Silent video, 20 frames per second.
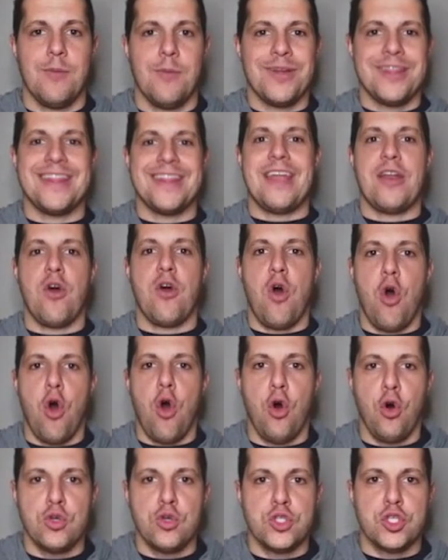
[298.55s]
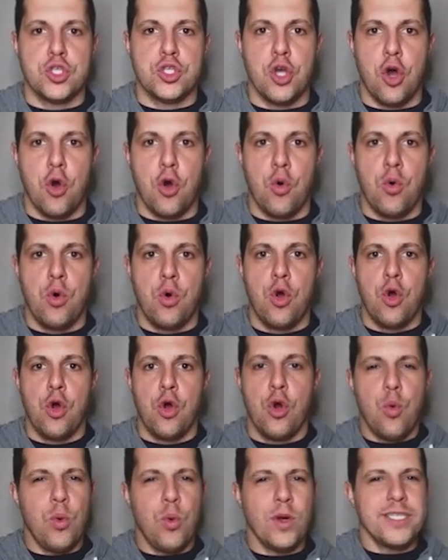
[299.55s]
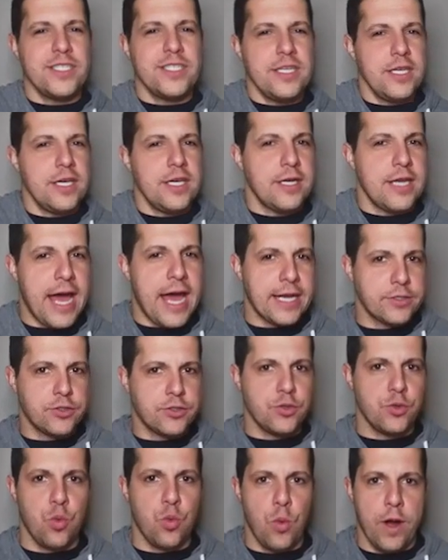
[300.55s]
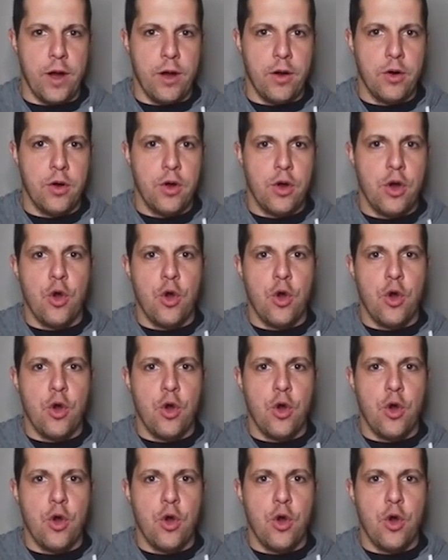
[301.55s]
but then also What do you not do well?